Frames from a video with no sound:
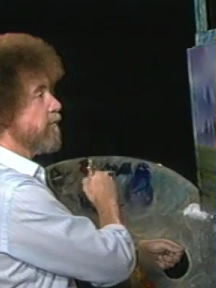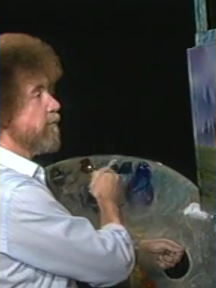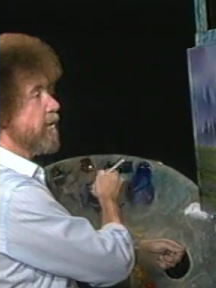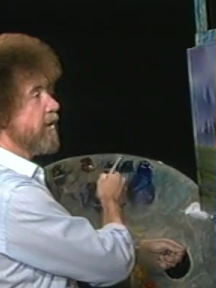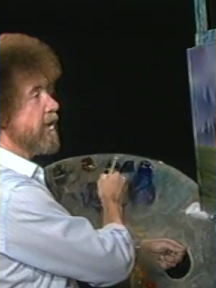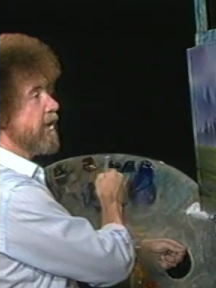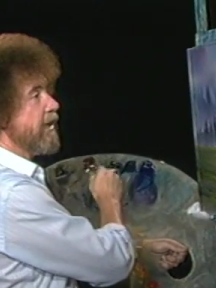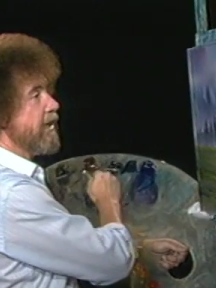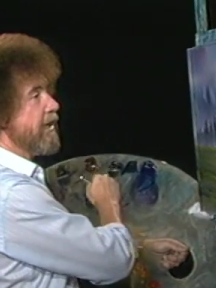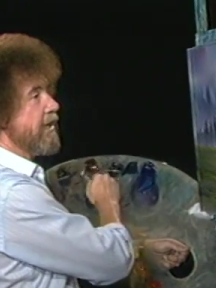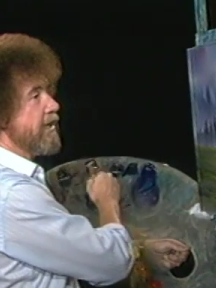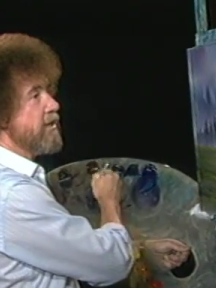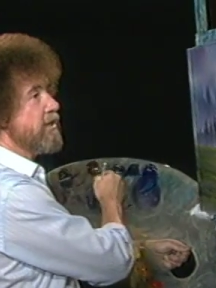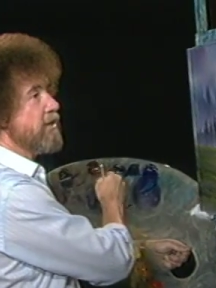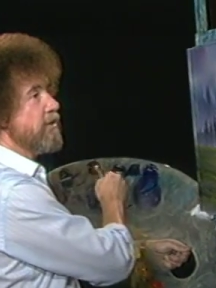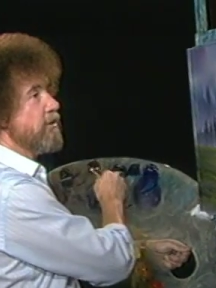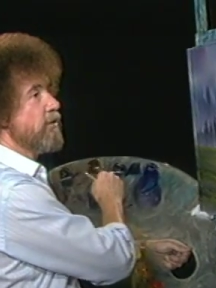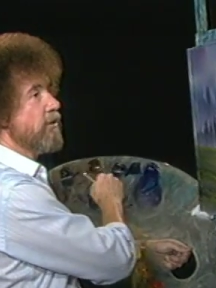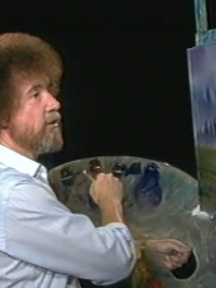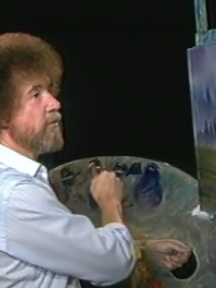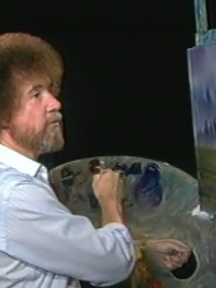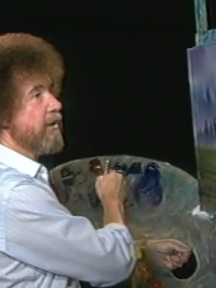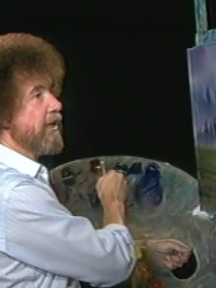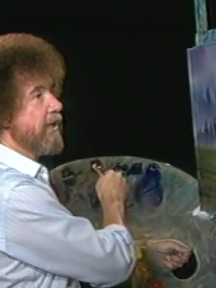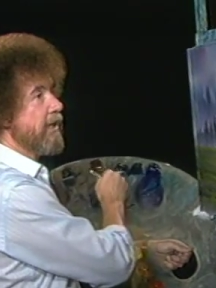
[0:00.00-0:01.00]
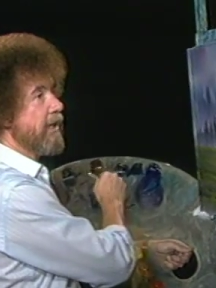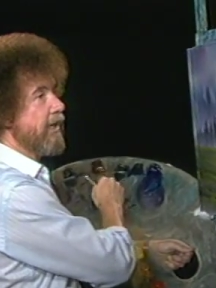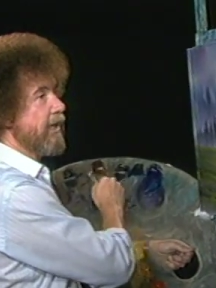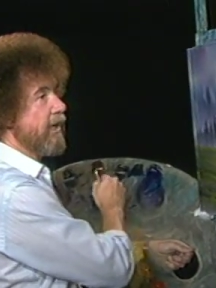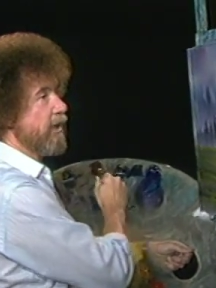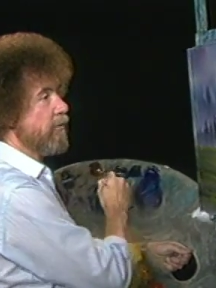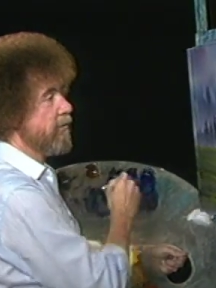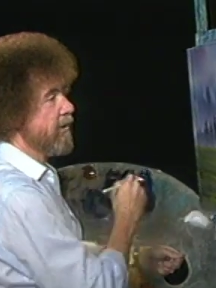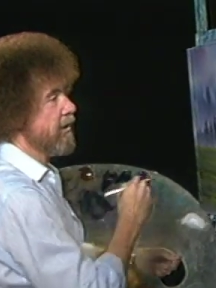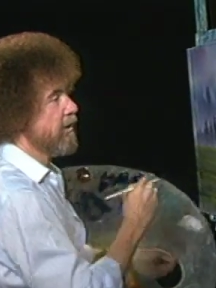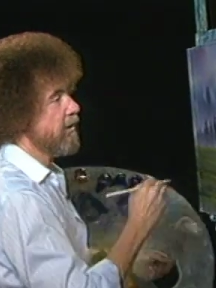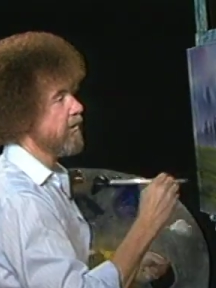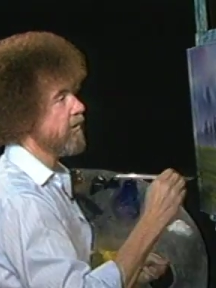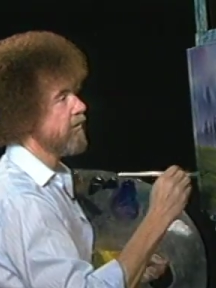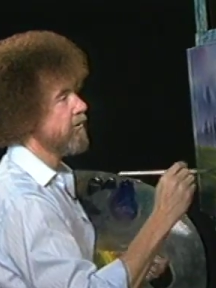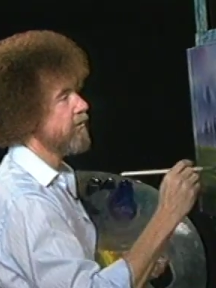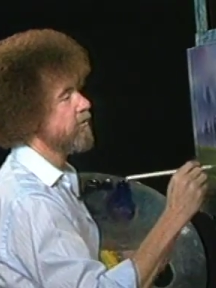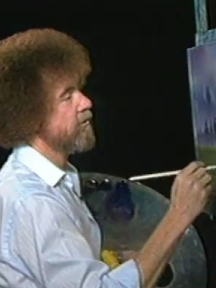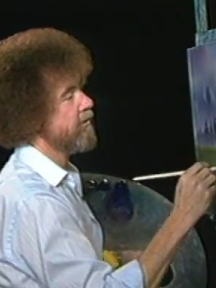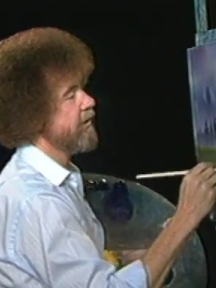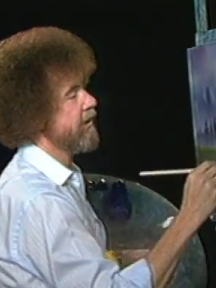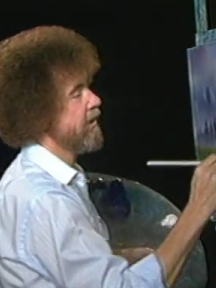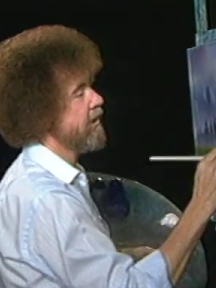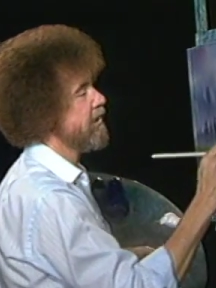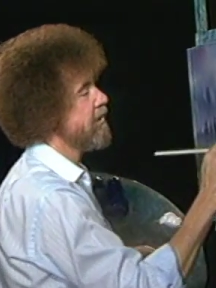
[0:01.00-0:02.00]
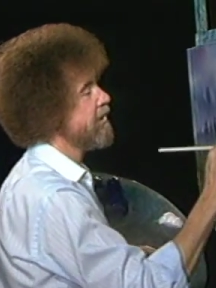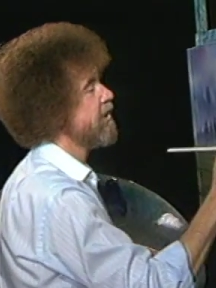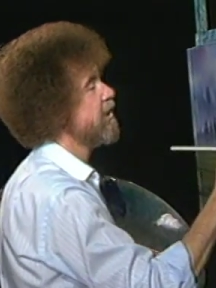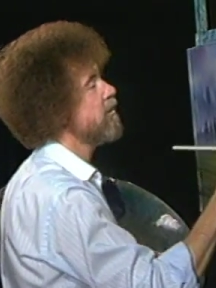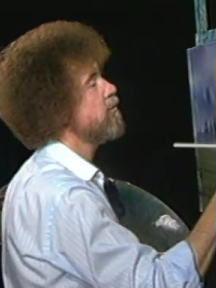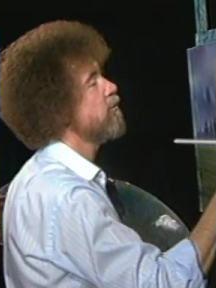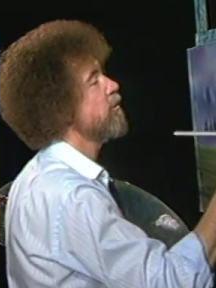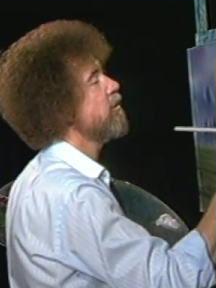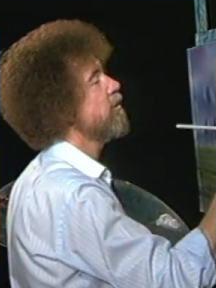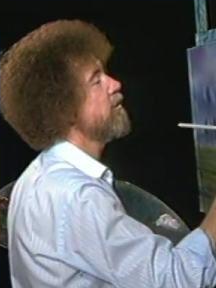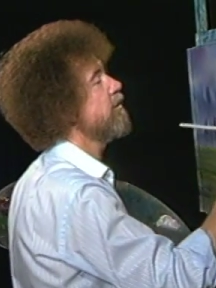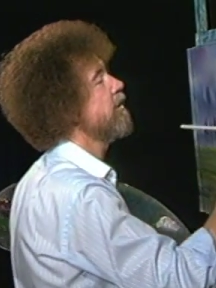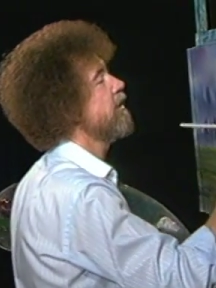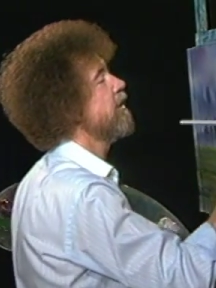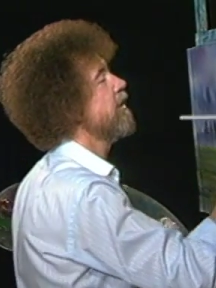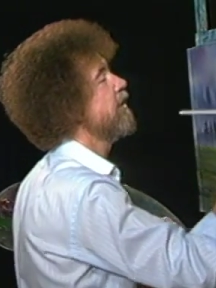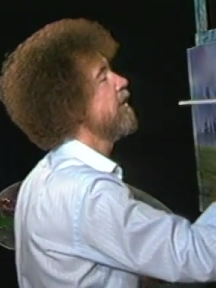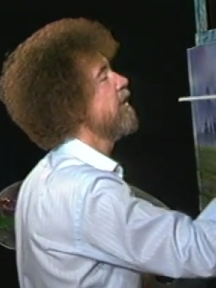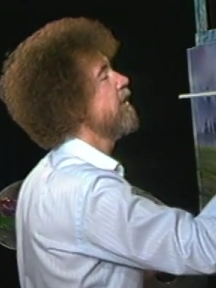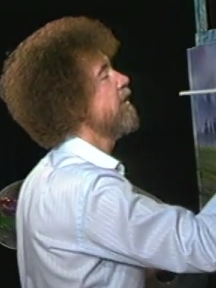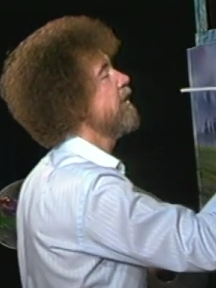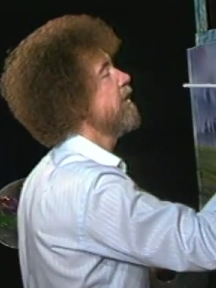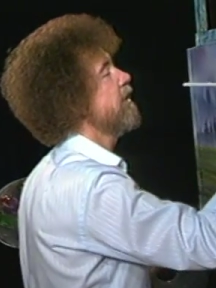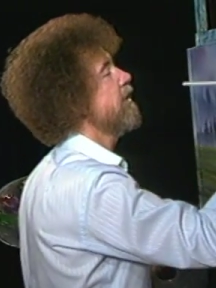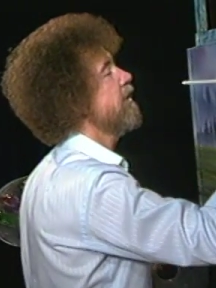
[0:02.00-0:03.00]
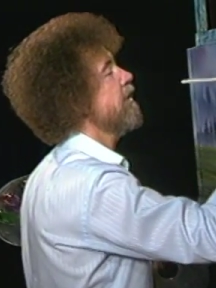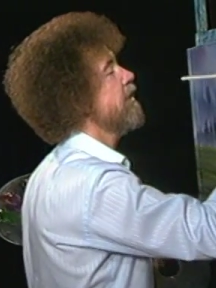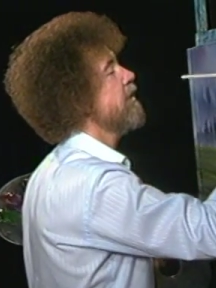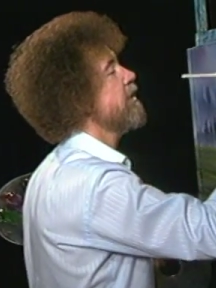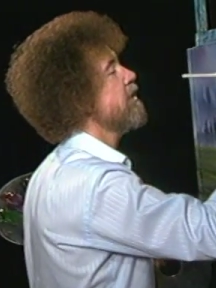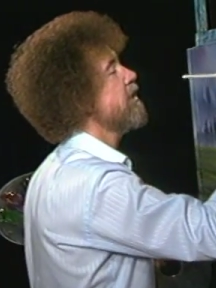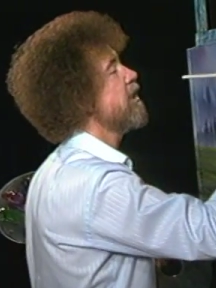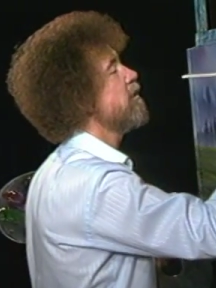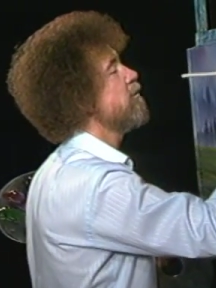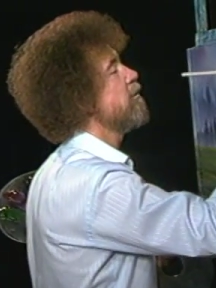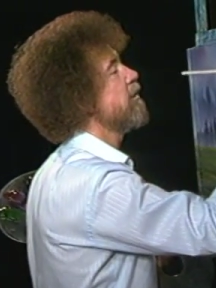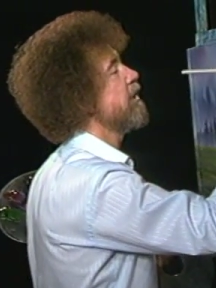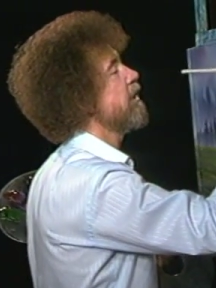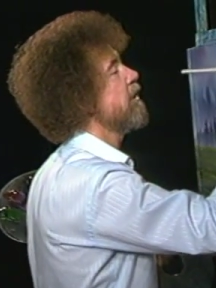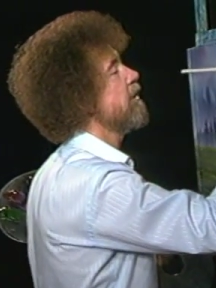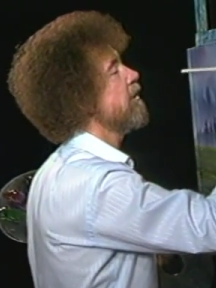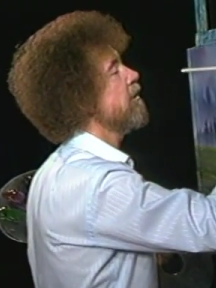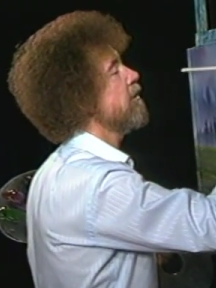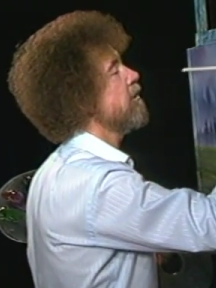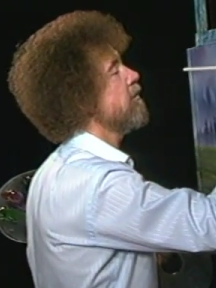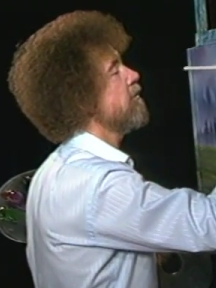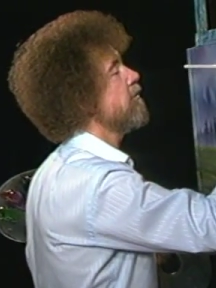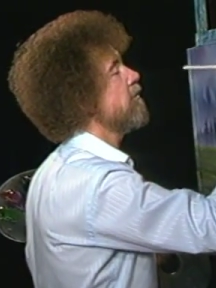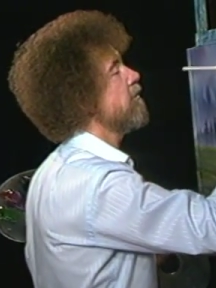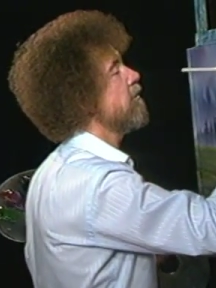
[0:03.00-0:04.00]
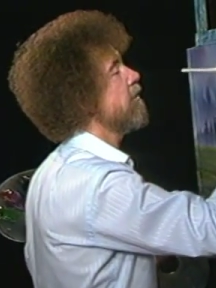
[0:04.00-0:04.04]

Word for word: But that easy, you can make a happy little tree. Let's give him a, let's give him another little